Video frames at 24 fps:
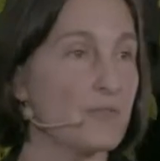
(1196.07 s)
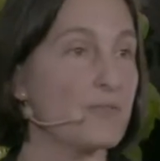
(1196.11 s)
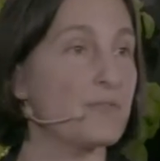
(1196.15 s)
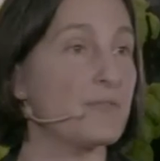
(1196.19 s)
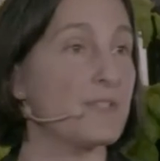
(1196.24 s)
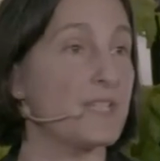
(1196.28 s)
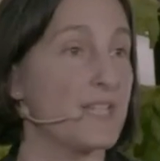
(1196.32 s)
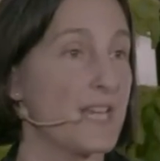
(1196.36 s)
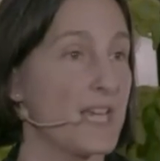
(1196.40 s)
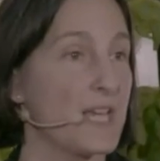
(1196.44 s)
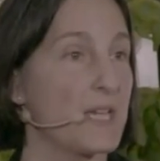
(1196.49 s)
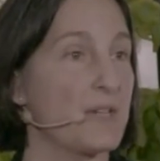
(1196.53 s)

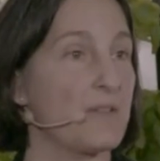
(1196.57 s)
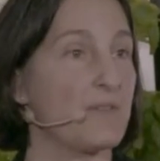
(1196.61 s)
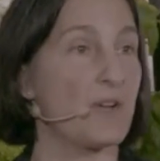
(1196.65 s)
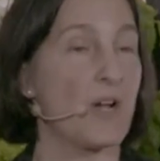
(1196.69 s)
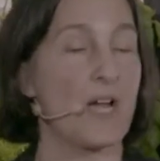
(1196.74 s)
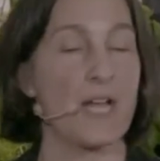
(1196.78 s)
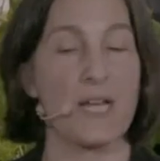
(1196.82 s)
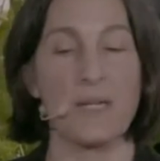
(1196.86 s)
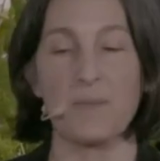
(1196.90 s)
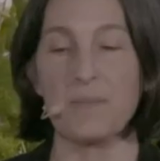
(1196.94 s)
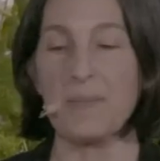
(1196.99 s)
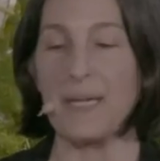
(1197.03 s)
steak
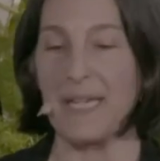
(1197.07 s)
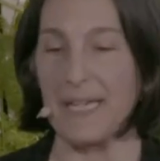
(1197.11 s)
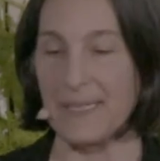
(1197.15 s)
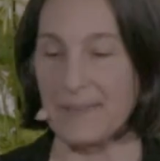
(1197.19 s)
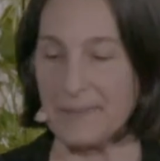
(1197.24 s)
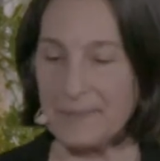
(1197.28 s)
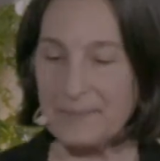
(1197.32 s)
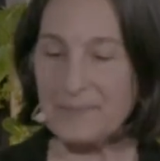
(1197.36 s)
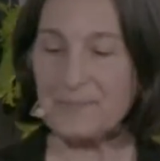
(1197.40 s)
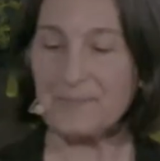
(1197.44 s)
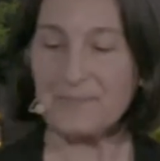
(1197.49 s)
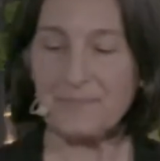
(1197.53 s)
frying
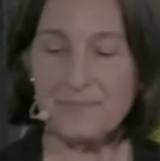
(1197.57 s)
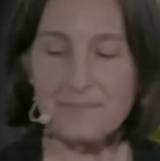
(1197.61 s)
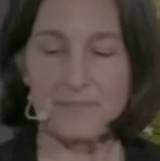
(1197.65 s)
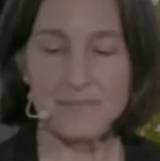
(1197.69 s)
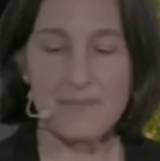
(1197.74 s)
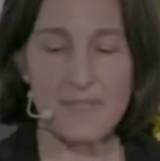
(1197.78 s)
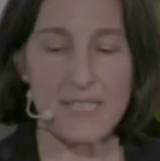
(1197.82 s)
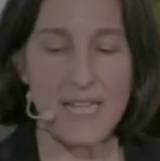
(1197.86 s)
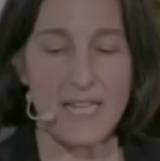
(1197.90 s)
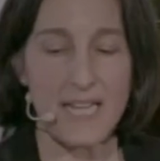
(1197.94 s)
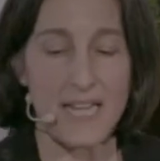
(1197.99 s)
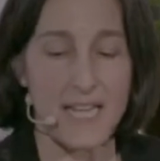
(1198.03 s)
pan
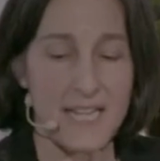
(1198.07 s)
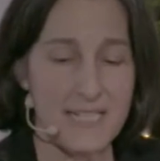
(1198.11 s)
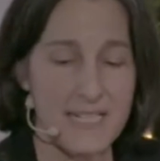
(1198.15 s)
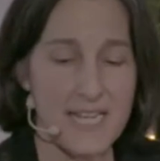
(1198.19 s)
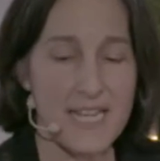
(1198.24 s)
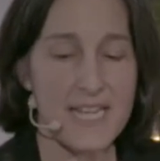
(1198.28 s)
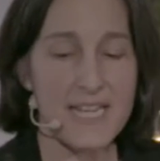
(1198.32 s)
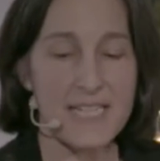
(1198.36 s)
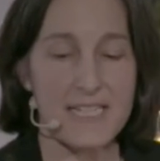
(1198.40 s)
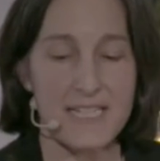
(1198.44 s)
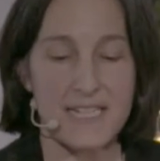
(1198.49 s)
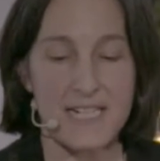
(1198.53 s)
and
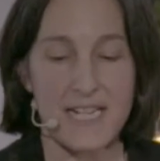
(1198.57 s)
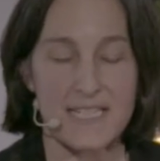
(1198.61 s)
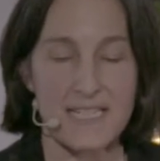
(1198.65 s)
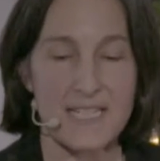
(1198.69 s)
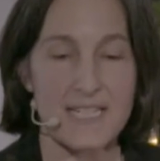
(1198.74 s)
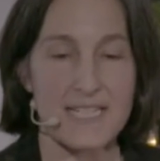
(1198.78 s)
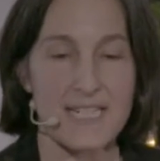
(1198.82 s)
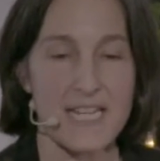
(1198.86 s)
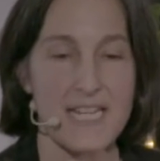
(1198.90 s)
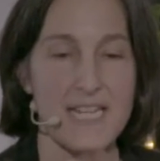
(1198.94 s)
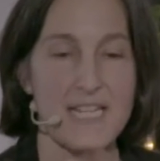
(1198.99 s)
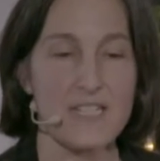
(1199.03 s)
ate it on
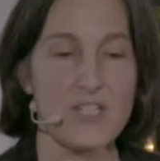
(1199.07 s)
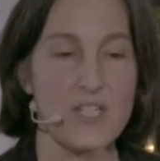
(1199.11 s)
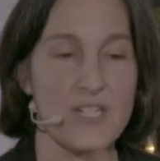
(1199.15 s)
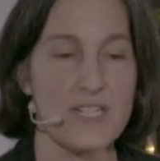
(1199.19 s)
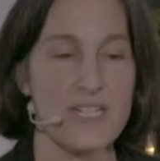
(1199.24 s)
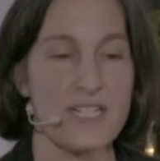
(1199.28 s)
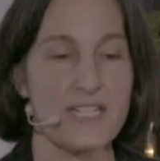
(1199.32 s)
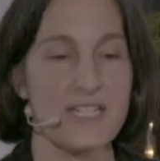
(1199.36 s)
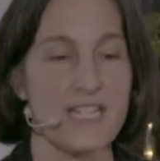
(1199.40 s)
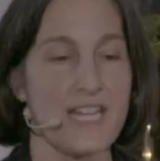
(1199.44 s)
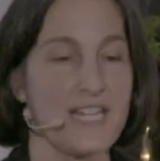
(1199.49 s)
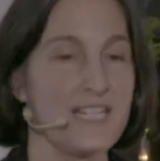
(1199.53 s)
stage, and
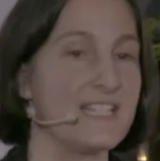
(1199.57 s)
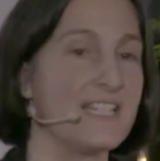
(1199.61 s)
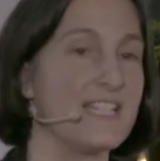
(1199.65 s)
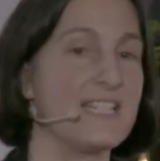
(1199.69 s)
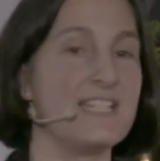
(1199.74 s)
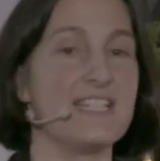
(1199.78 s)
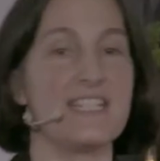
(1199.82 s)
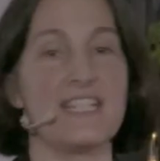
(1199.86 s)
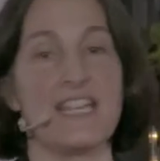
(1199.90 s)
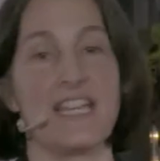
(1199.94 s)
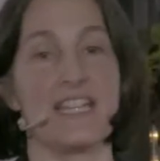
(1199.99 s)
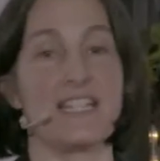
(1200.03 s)
he said it
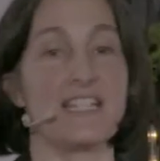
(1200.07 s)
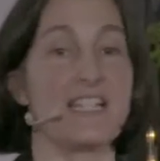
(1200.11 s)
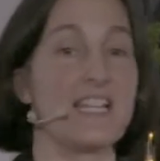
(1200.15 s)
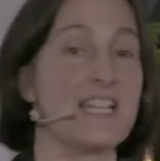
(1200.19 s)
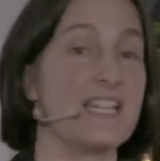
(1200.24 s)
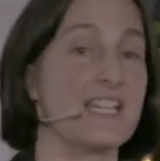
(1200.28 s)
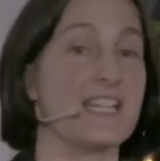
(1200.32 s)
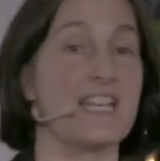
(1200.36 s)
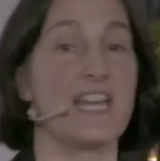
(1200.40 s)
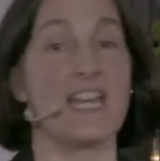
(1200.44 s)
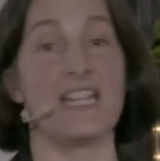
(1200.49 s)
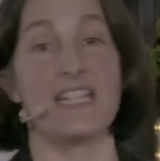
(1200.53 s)
didn't taste
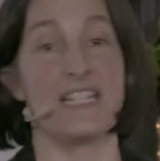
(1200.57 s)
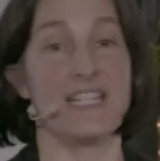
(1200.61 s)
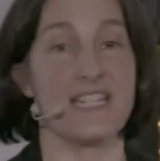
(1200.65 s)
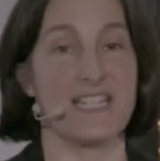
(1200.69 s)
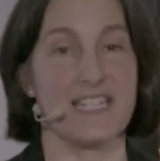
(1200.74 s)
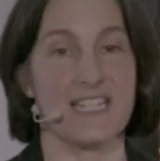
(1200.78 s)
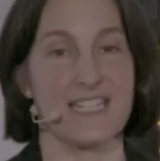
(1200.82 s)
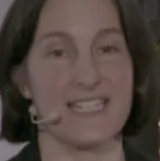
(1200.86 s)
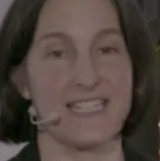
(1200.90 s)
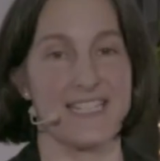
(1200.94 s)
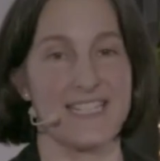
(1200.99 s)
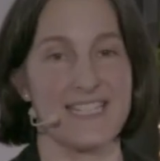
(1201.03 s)
like
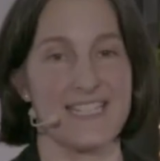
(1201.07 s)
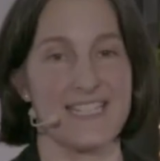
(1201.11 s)
anything,